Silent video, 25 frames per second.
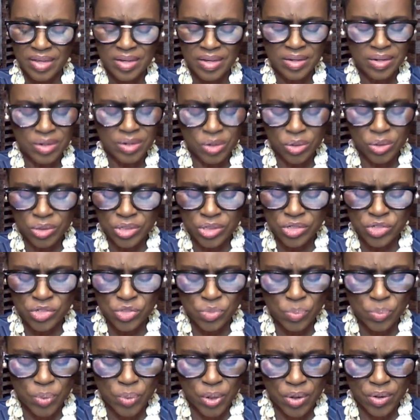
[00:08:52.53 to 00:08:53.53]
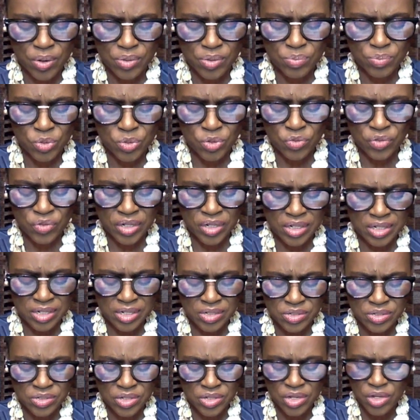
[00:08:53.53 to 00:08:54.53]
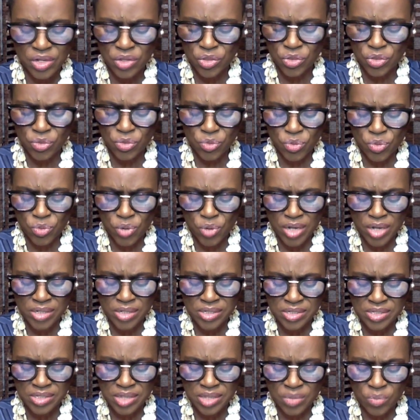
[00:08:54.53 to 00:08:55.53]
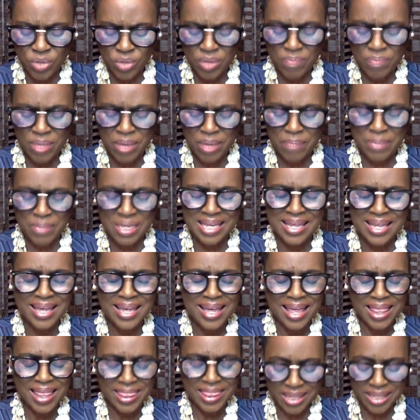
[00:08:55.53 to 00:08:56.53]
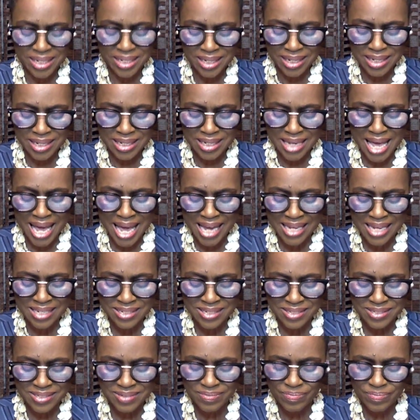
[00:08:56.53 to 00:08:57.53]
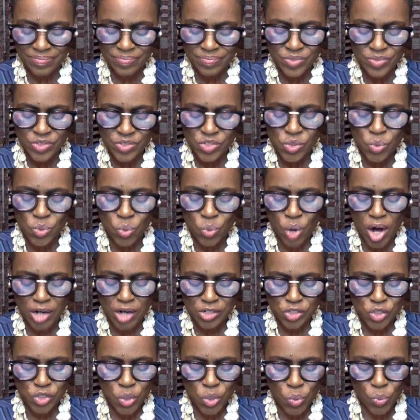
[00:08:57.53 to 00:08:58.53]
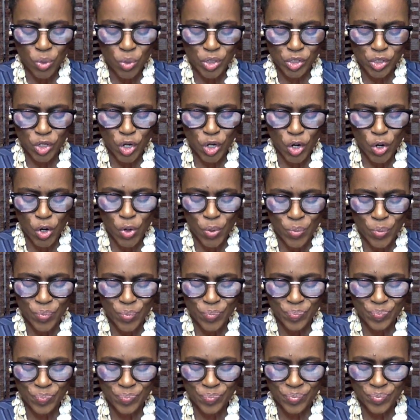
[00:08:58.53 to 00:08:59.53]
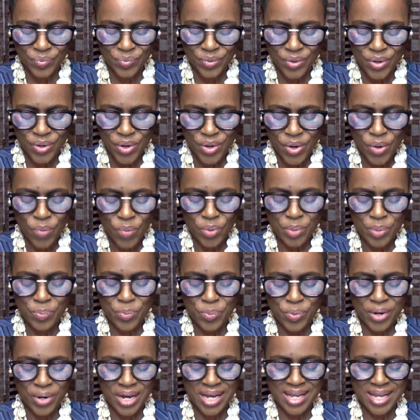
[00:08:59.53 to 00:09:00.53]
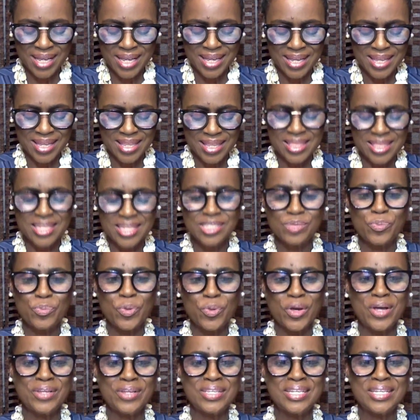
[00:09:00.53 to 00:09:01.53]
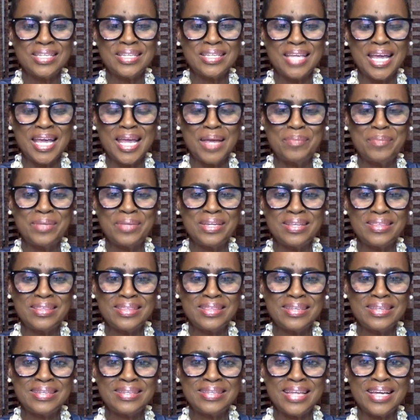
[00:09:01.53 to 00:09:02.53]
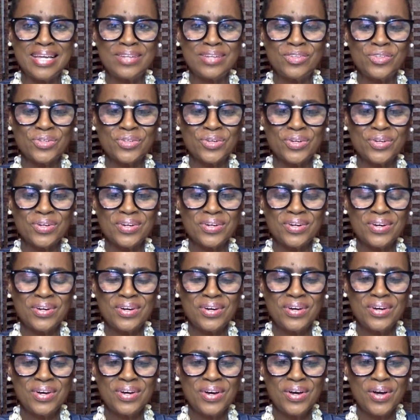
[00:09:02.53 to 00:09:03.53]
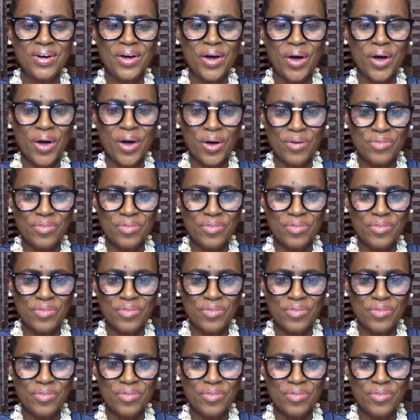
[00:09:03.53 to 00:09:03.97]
Holy Spirit, move in us, through us, that we may be the light to walk someone home. We pray this prayer in the name and in the nature of